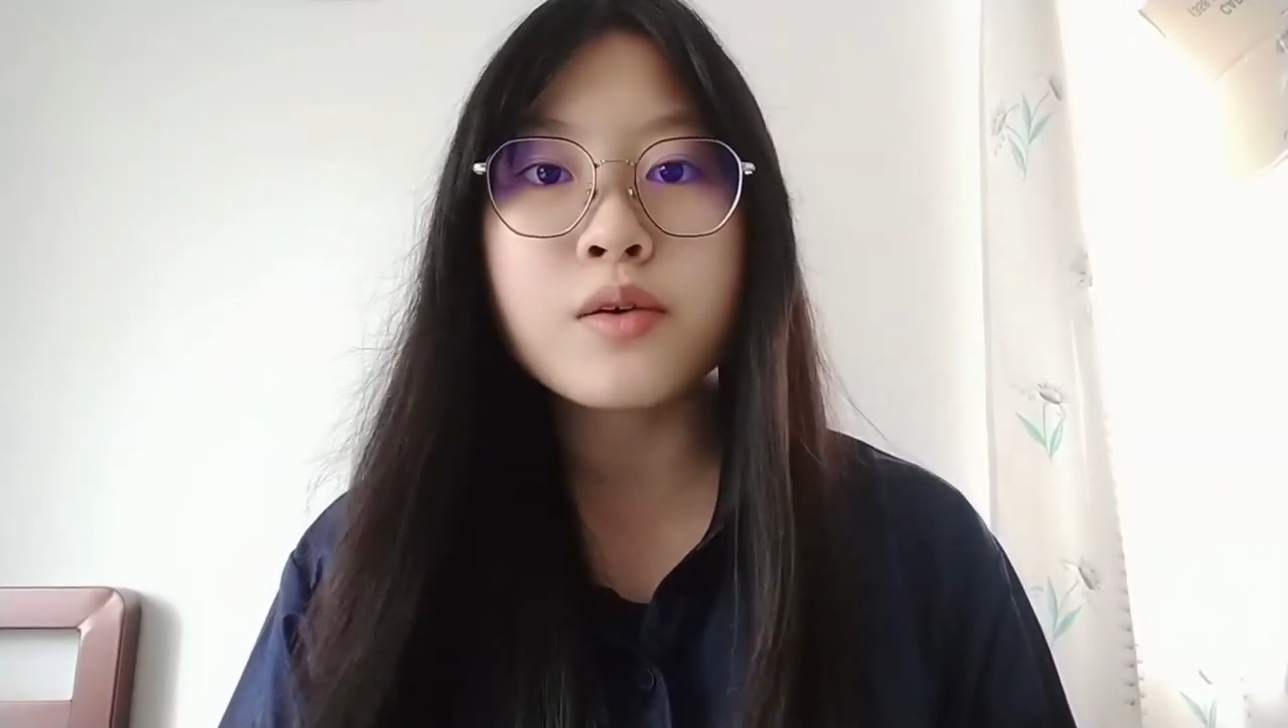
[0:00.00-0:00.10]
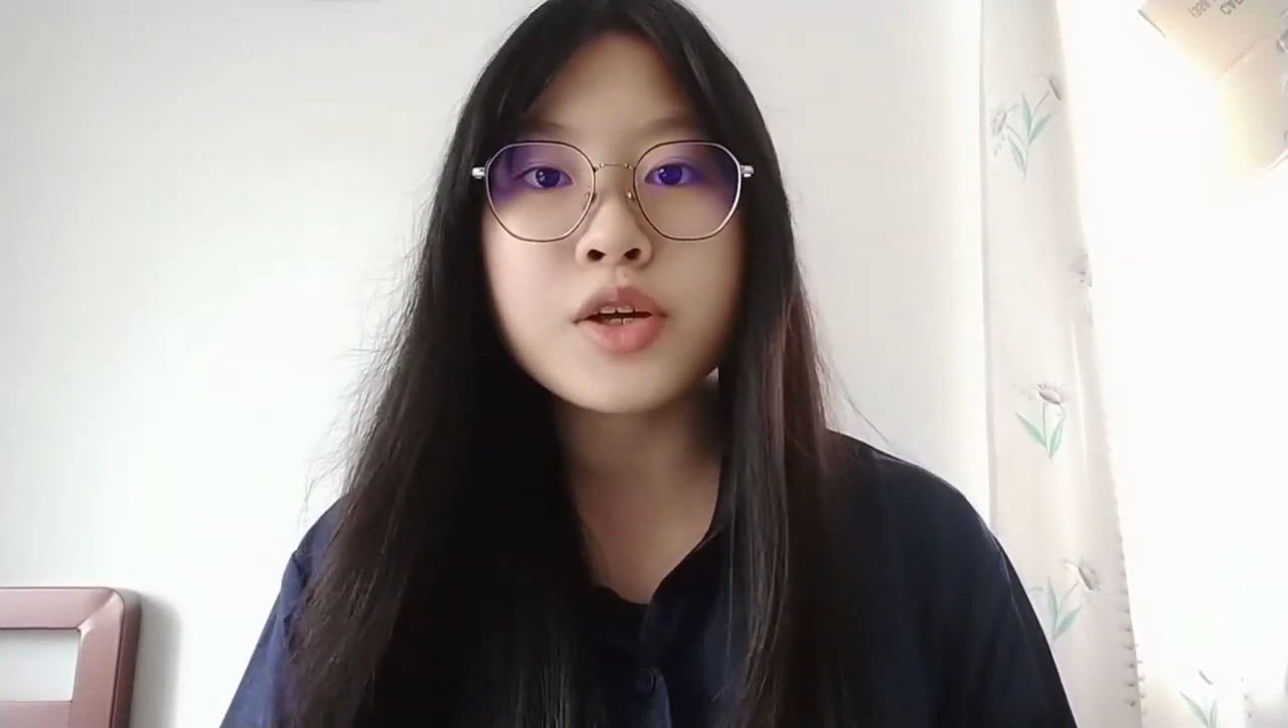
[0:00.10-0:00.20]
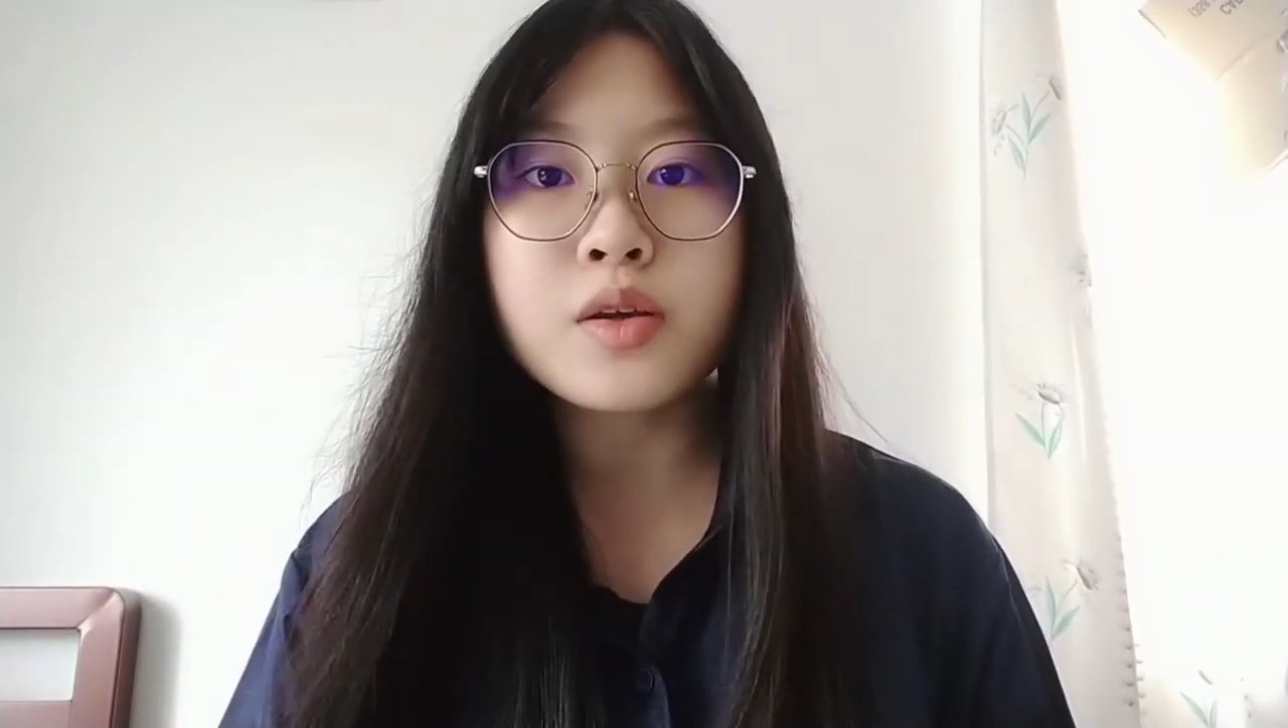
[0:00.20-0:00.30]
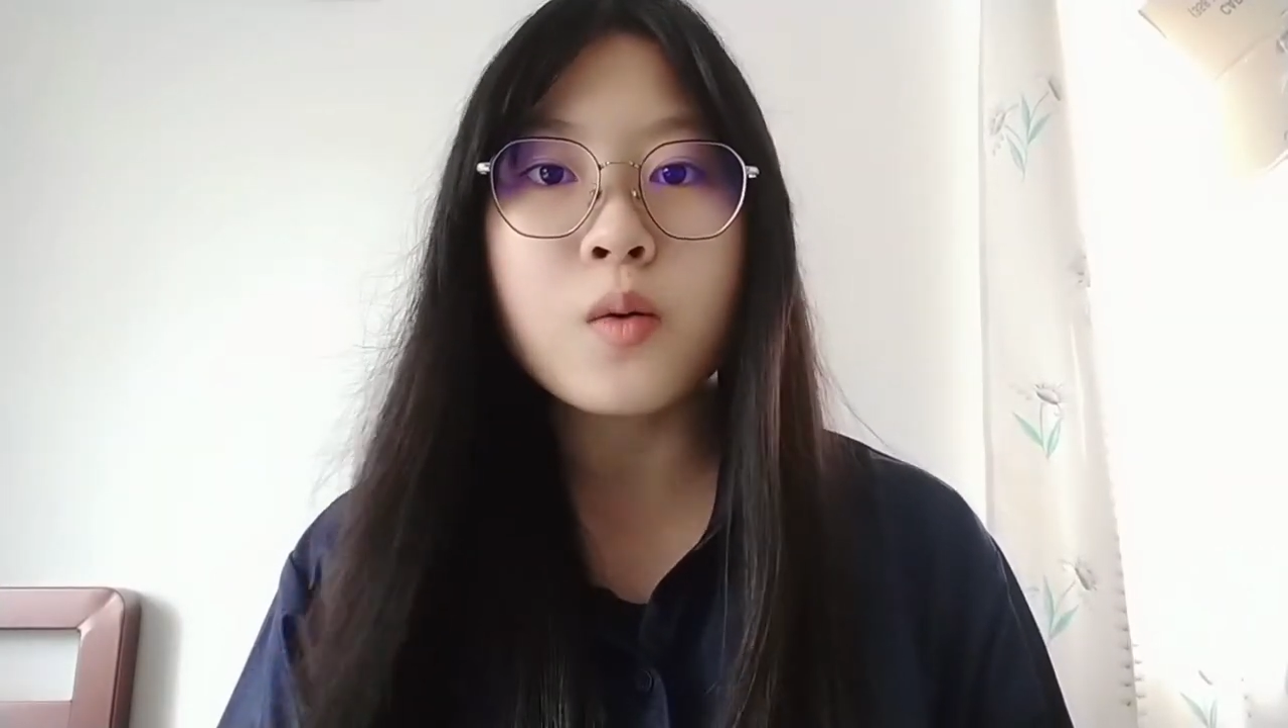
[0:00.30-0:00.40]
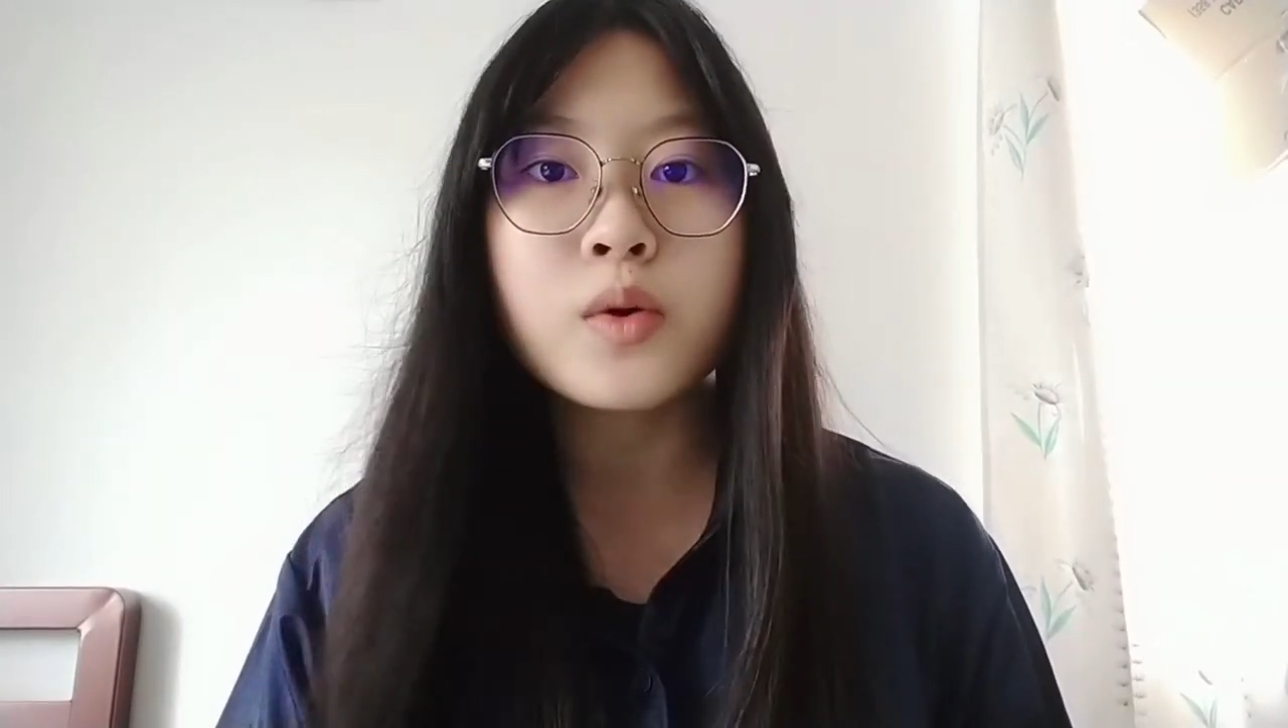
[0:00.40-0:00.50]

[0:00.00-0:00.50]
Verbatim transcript: increased